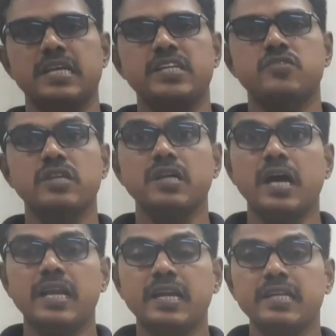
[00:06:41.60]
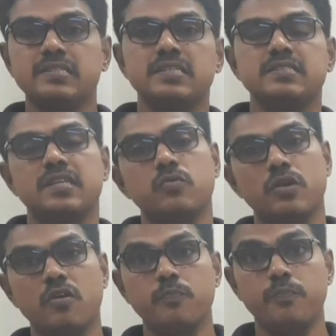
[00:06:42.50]
Actually, the organization would
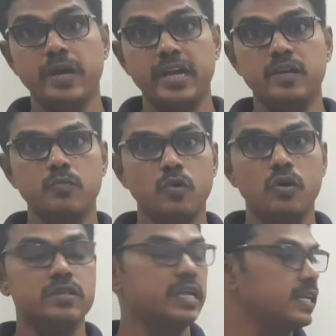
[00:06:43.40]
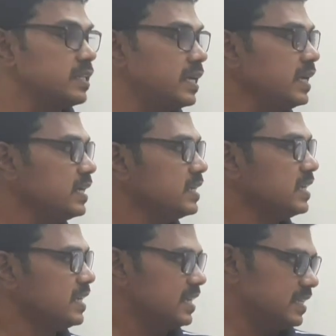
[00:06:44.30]
have paid more than the
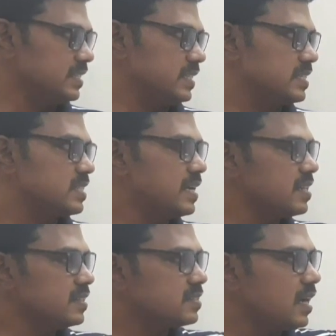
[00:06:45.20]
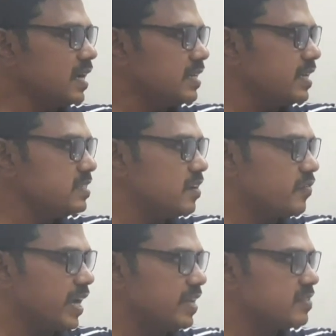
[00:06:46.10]
receipts. And the shortage of
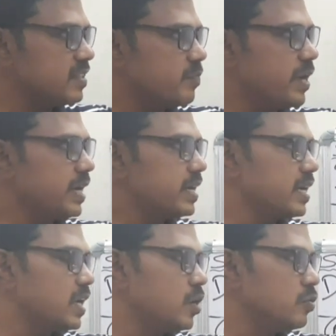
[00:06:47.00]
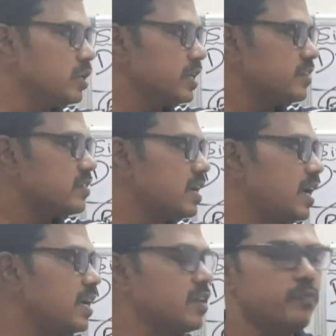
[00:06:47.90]
cash in the bank account is
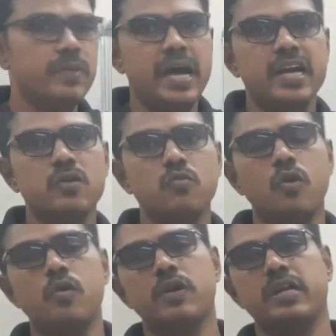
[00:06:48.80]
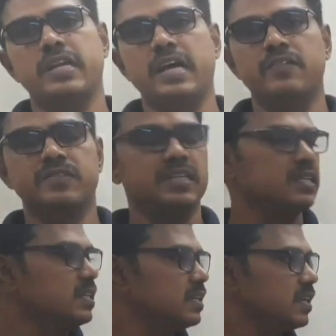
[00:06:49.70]
called bank overdraft.
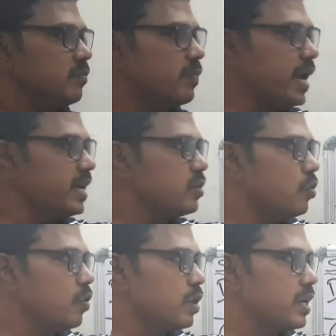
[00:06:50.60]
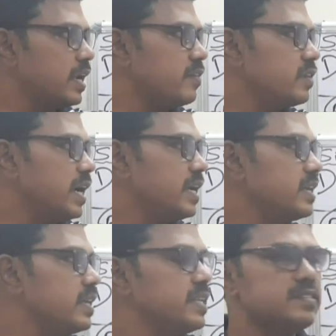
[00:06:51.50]
Bank overdraft, and
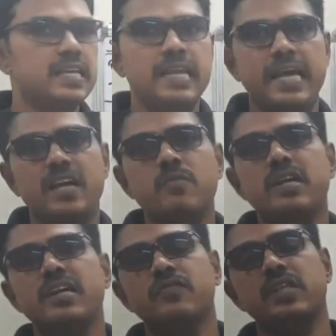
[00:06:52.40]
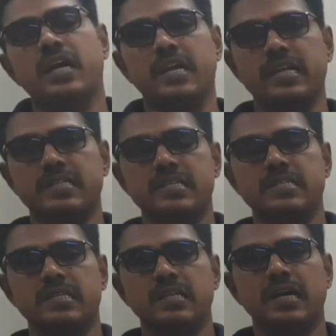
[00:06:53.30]
it is a liability of the organization.